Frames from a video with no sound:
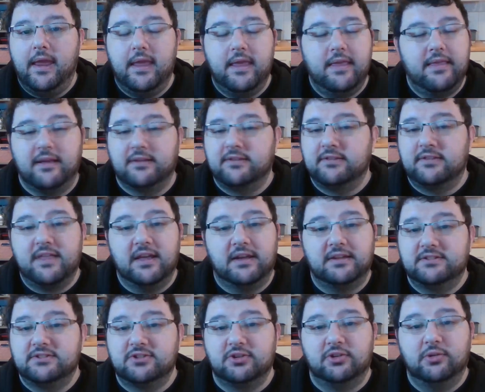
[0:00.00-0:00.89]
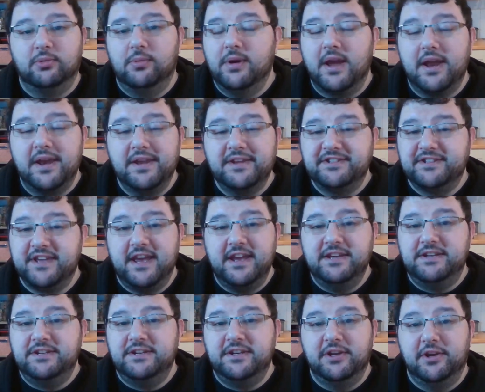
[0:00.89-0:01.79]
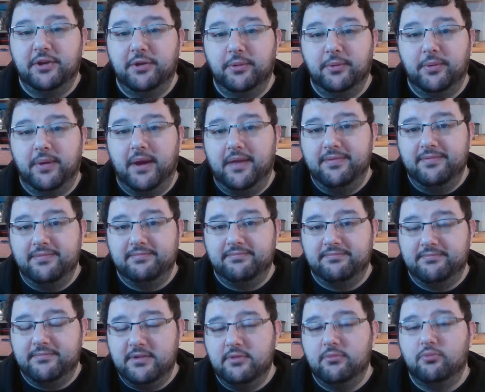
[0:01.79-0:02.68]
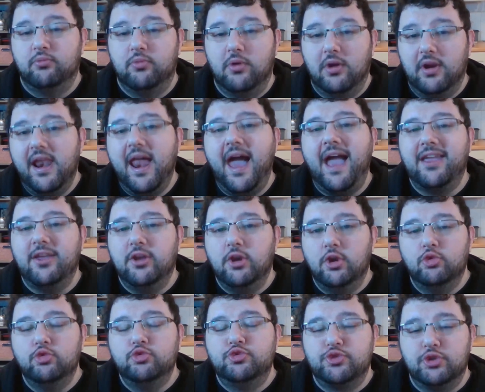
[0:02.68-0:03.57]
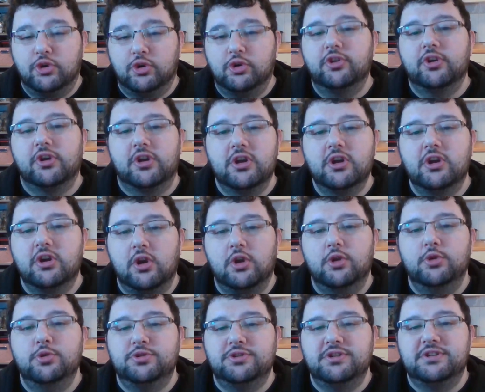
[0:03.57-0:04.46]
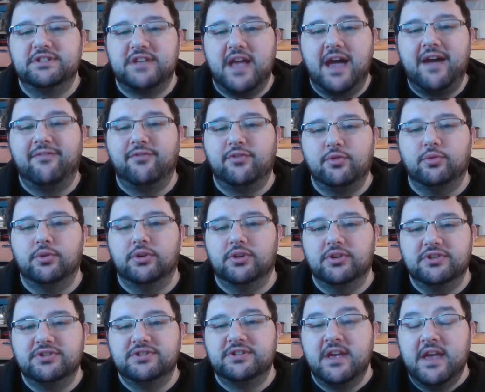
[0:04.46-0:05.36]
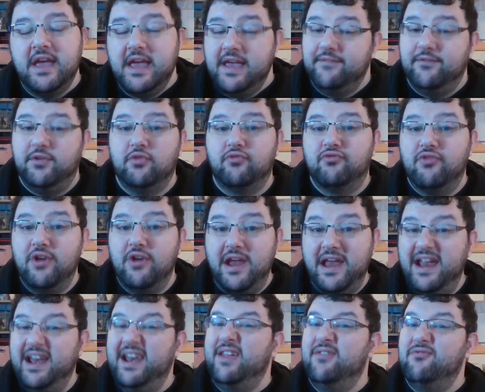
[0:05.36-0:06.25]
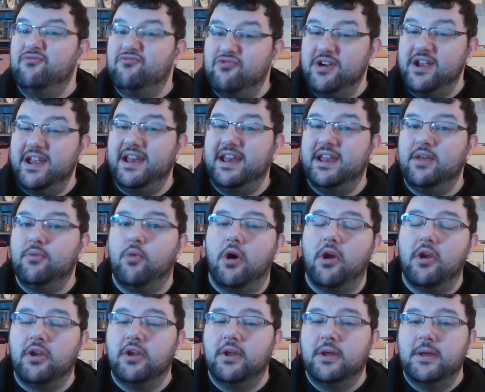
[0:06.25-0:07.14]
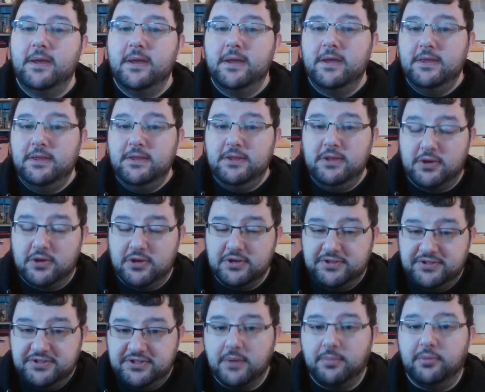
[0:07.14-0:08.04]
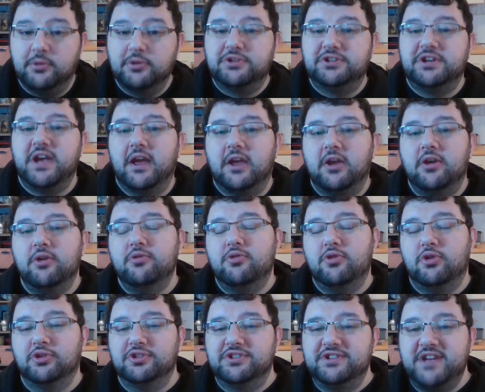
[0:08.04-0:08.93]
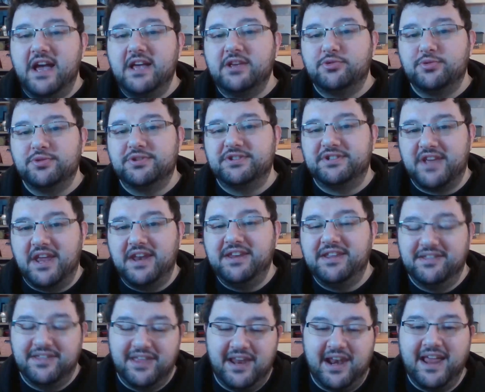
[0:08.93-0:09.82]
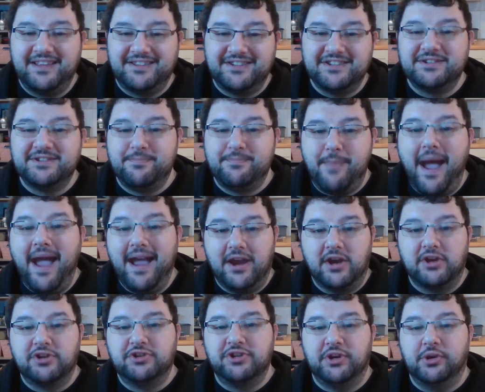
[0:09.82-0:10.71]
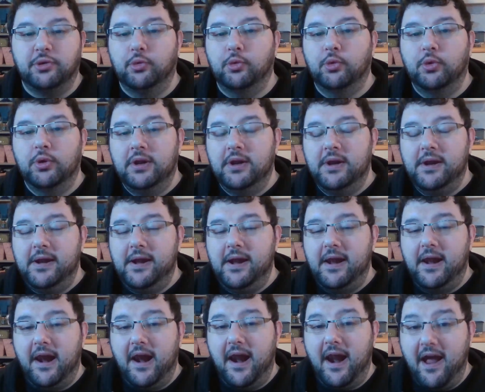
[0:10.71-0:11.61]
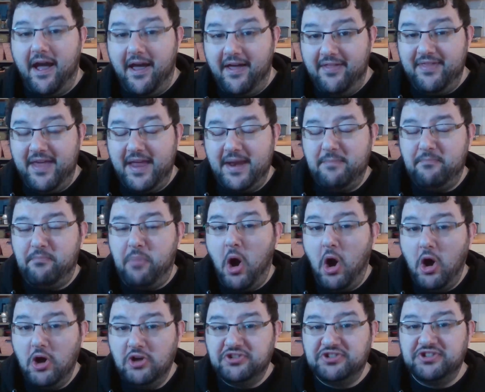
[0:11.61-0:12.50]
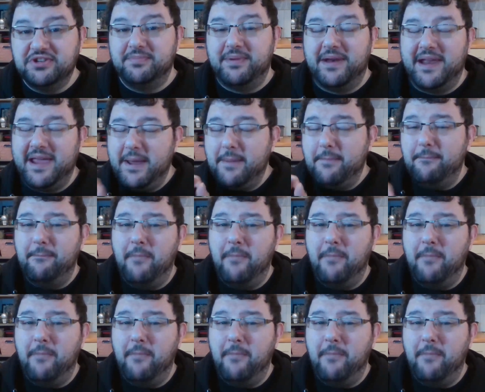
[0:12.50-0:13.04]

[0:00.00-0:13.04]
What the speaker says: That's all we're going to say to you, and we'll let you draw the conclusions afterwards. If you really, really want, you could double check who Cortez was sending the letters back to. And then possibly...